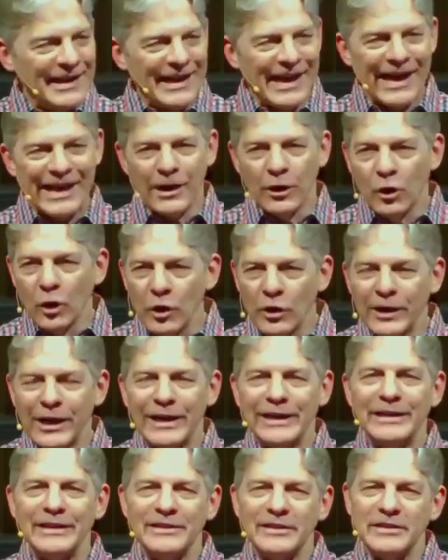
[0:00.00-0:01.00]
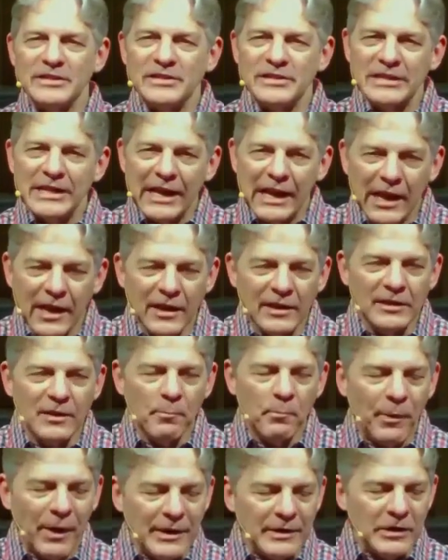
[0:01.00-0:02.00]
You kind of got to look at it as an
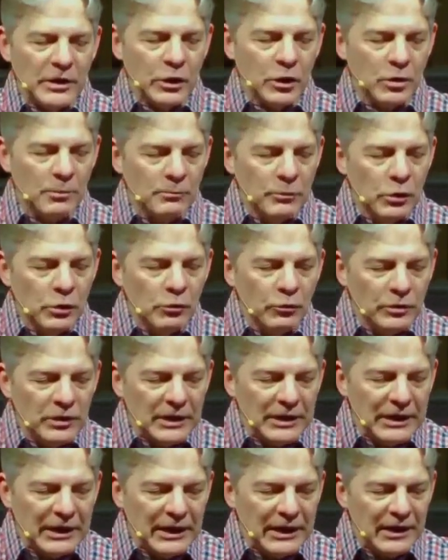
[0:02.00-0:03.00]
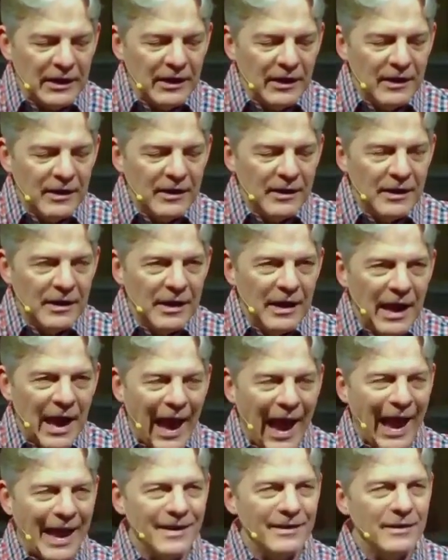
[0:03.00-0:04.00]
independent community.
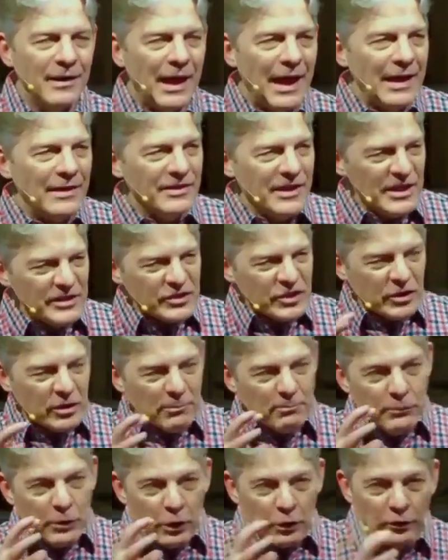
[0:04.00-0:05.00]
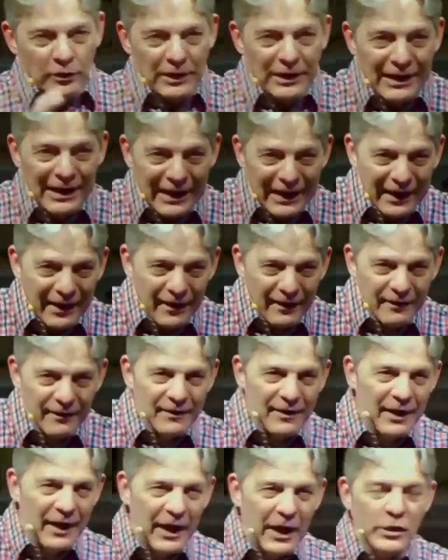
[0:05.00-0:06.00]
And this
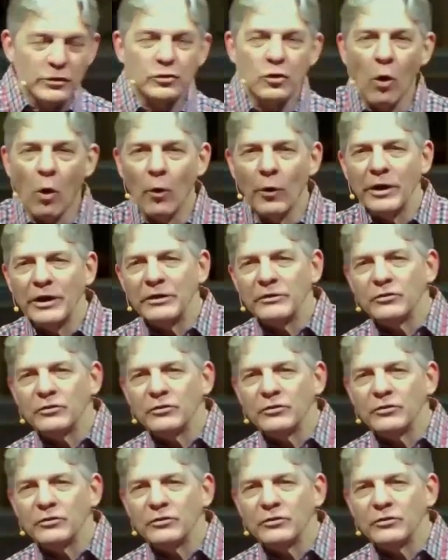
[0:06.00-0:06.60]
community is